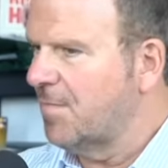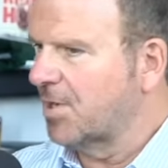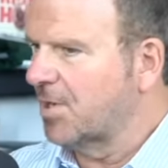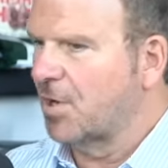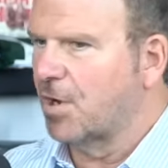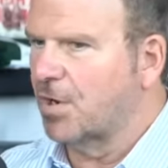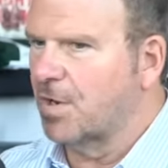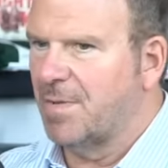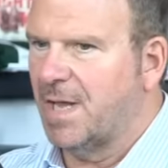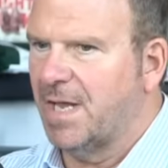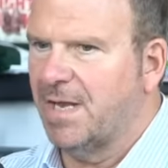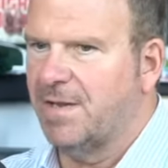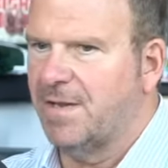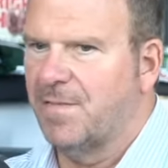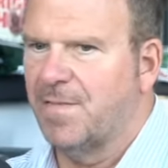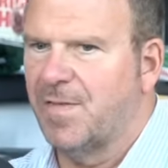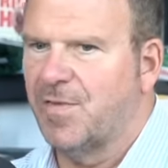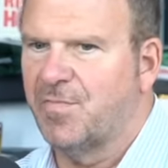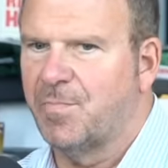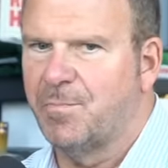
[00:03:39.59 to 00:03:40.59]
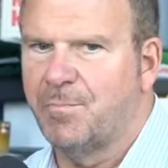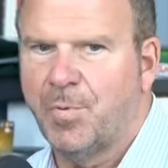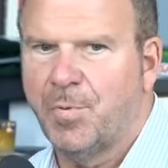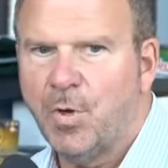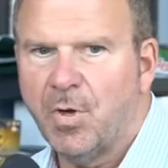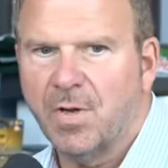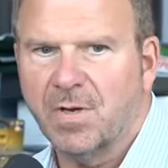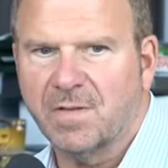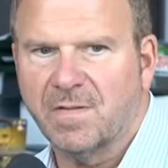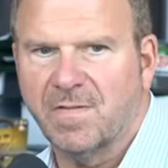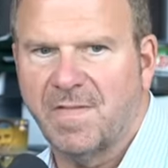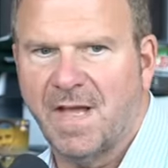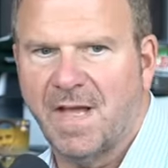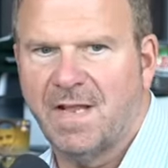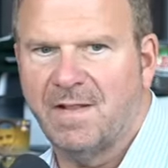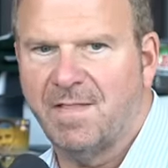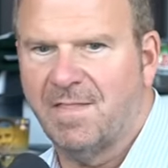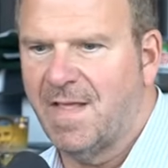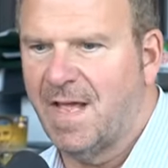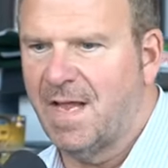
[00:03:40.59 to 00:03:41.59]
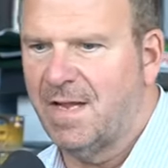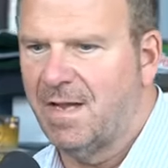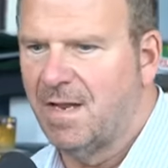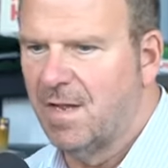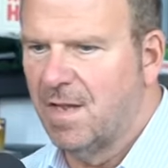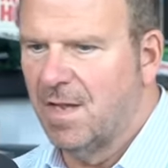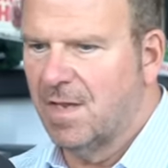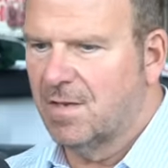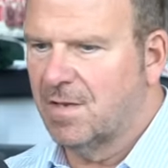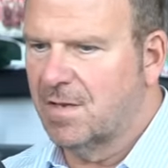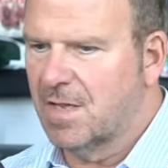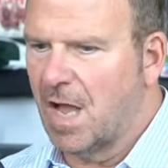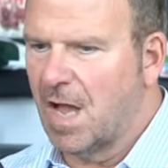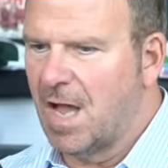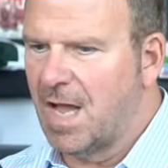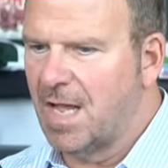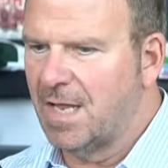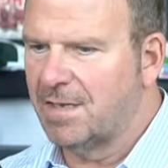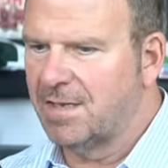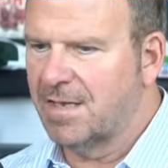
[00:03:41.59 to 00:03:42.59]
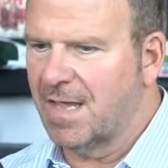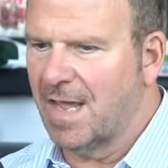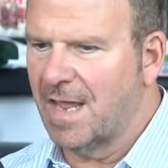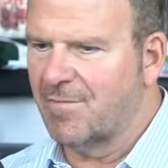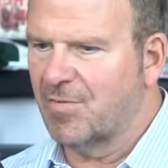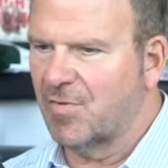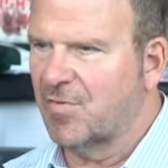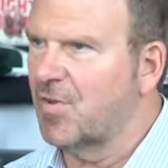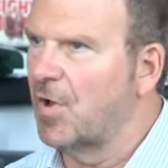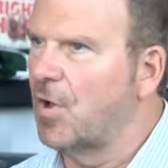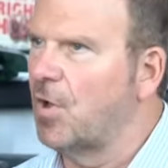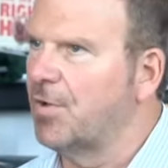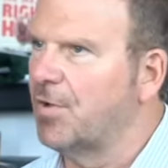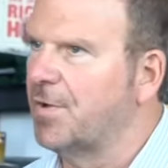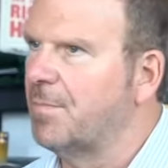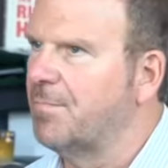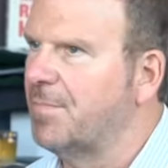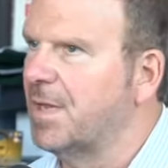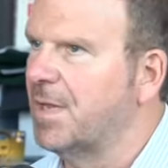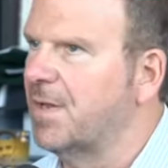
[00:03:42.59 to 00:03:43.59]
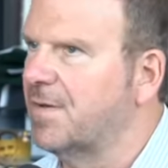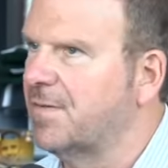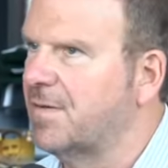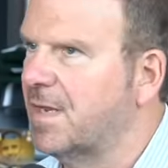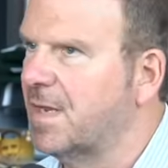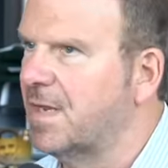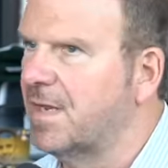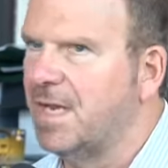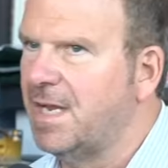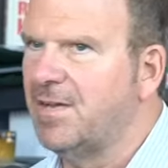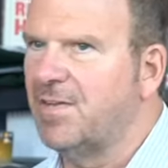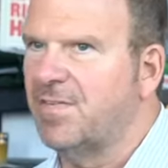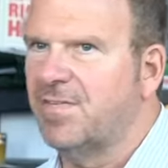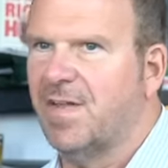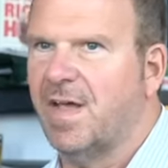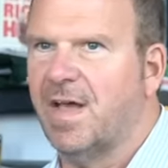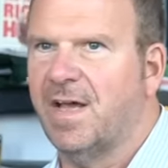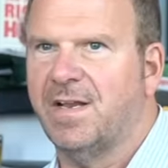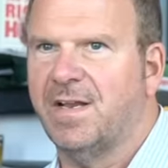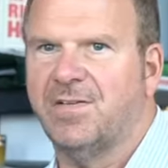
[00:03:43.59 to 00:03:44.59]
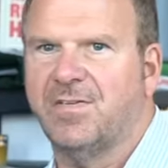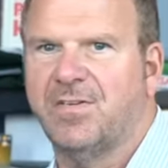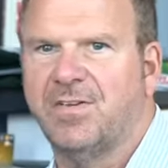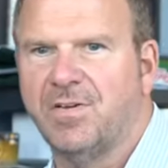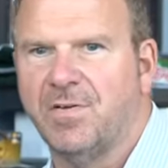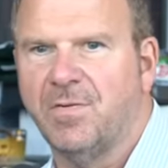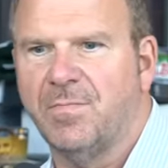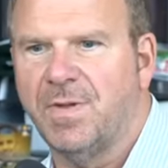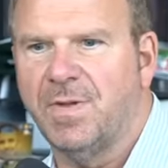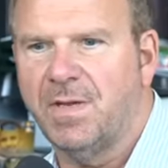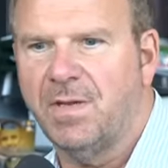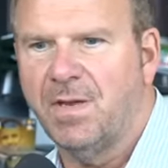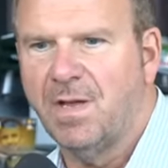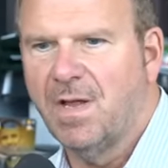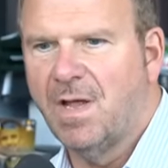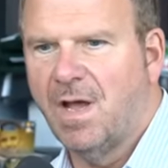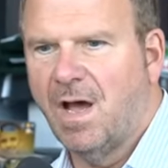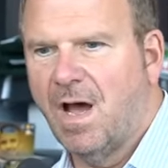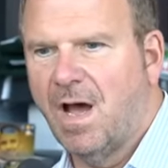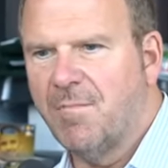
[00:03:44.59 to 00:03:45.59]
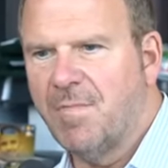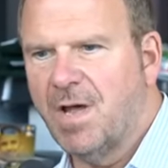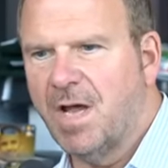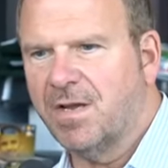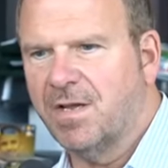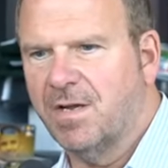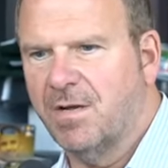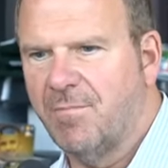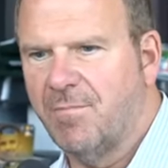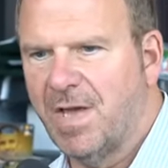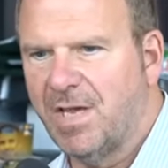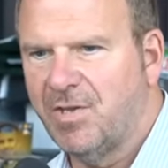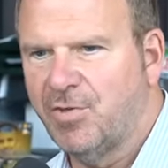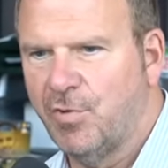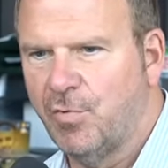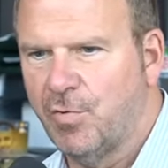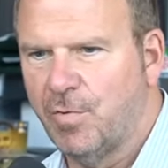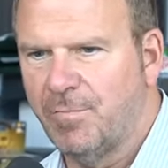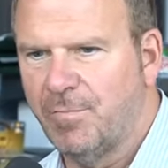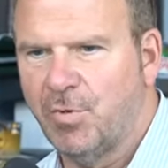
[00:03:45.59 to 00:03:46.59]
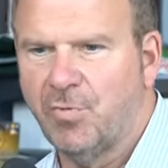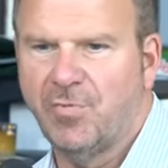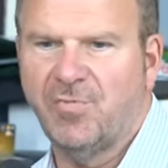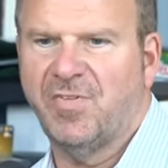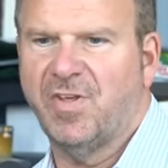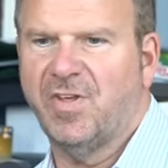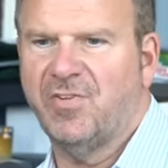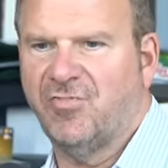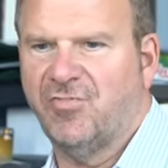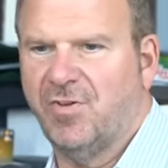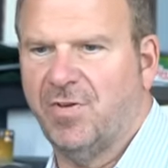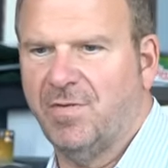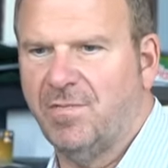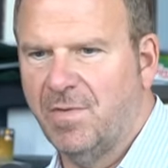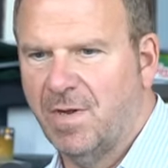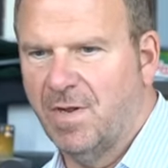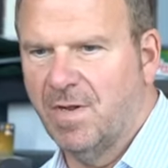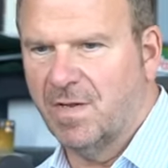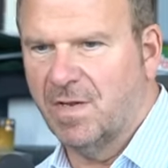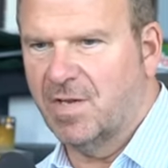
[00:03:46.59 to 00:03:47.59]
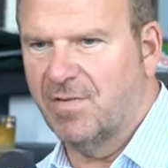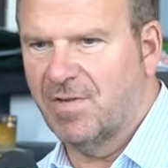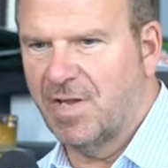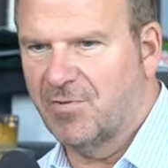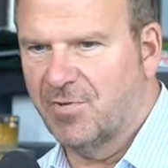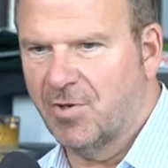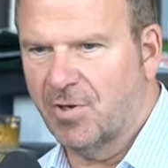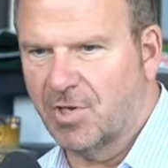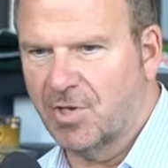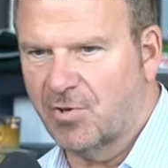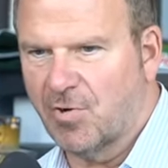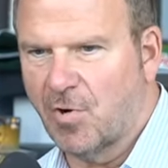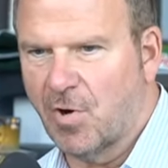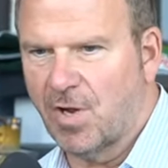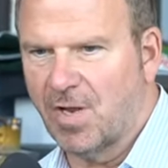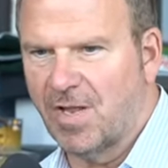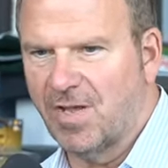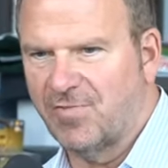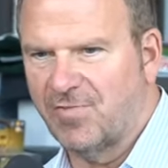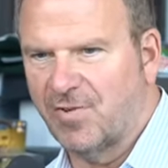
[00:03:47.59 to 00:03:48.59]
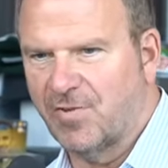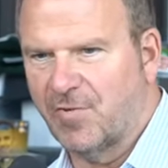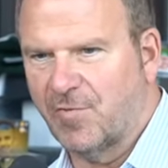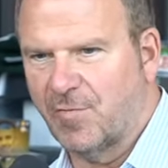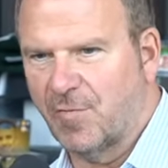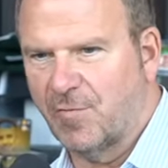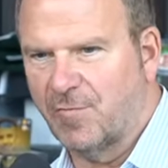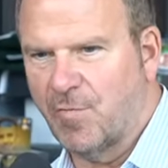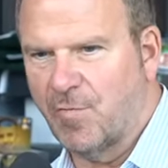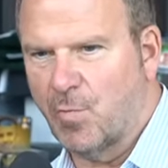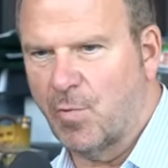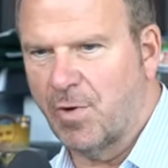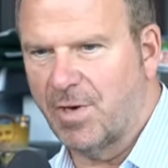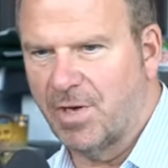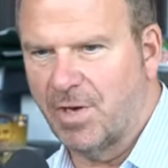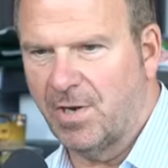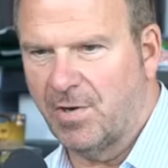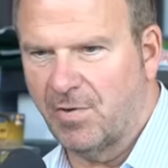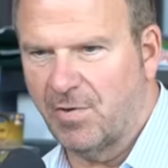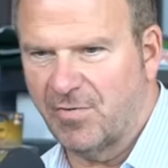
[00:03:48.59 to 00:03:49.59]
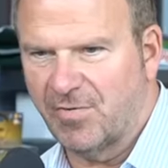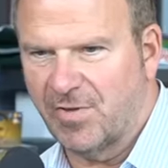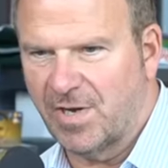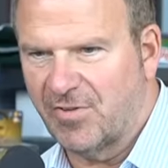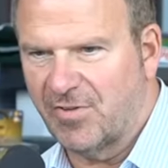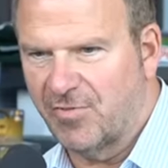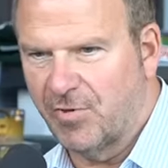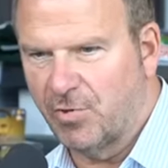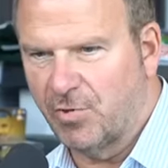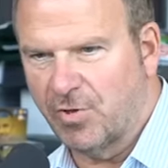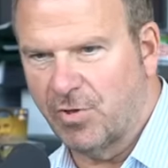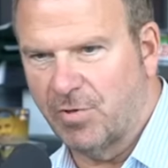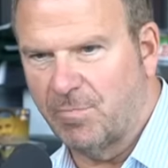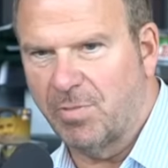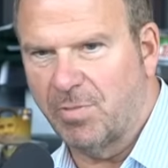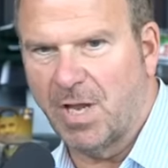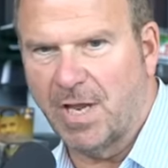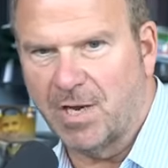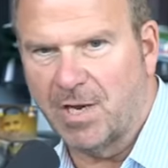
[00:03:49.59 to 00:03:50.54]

I talk about it in this book that that God gave us all an ability, and He decided, Tilman, I'm not going to make you a musician because I took guitar lessons for four years and I still couldn't play a